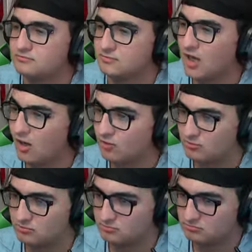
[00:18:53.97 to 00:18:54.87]
oh.
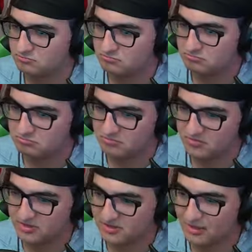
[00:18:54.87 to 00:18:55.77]

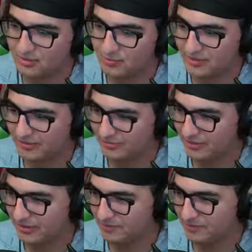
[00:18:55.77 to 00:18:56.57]
there's another one here. All right,